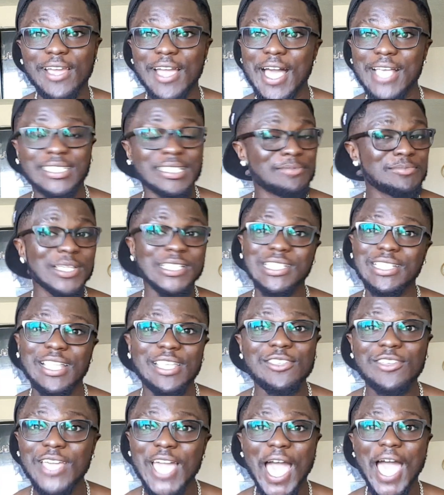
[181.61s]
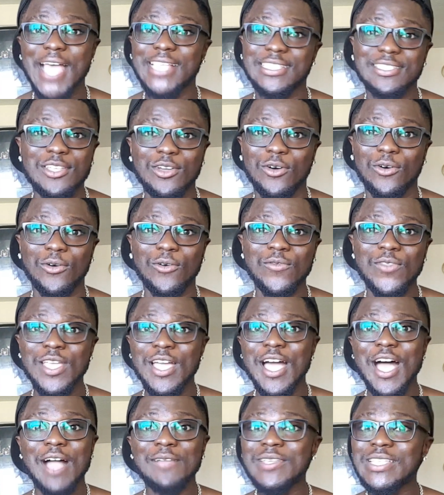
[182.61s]
guys. I'm just letting you guys know.
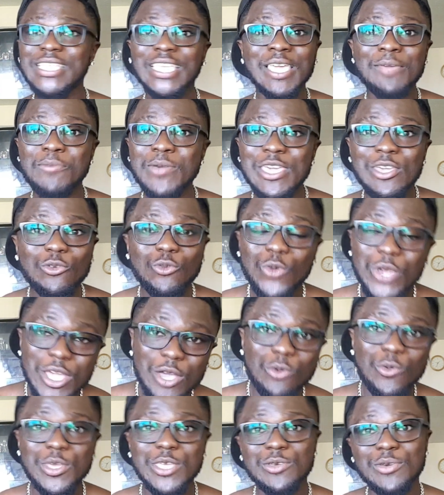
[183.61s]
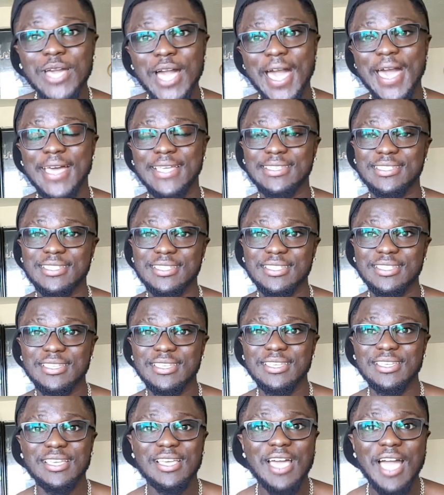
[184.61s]
I'm just keeping it real with you guys.
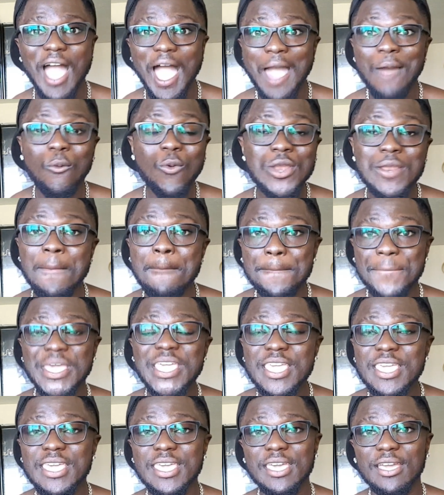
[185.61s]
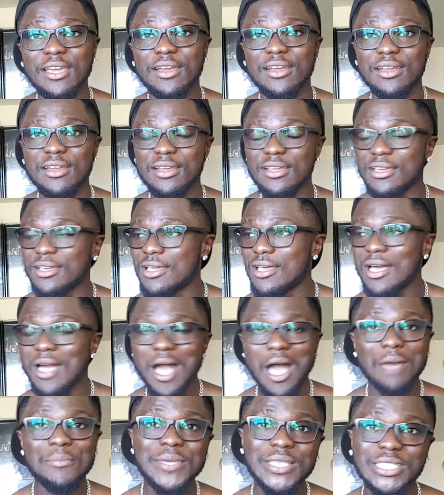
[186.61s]
I wouldn't be here.
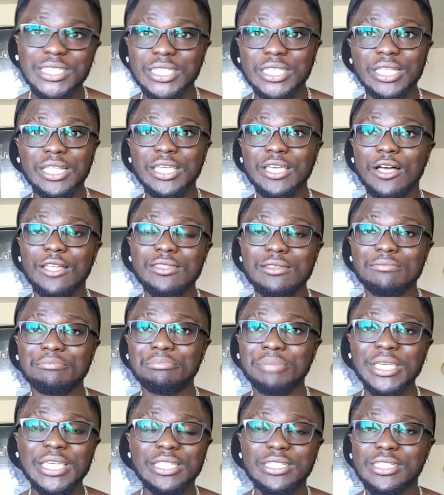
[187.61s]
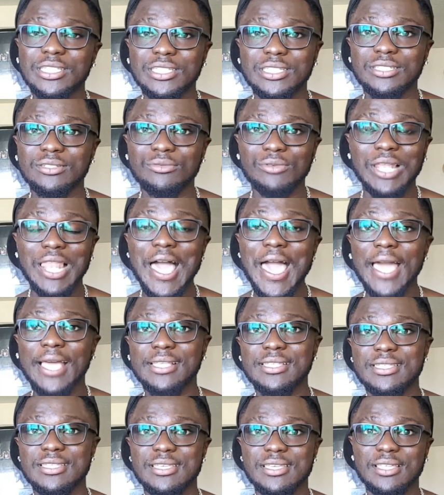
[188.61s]
I'll be chilling on the beach,
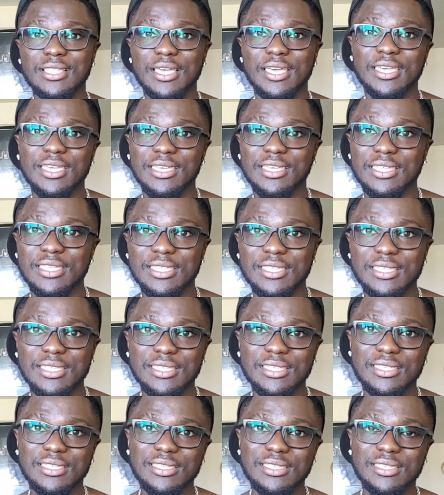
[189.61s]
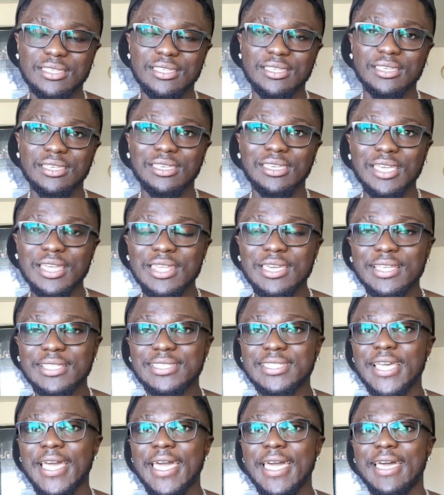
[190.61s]
relaxing, like, getting a
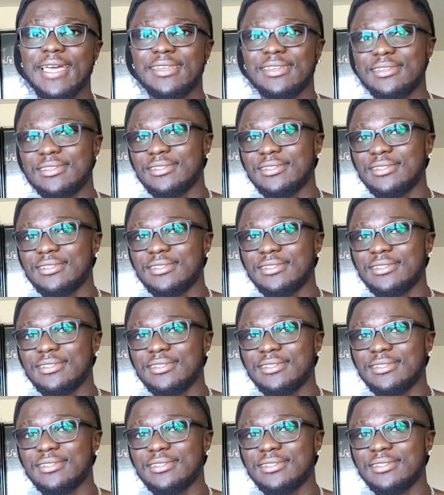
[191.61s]
tan.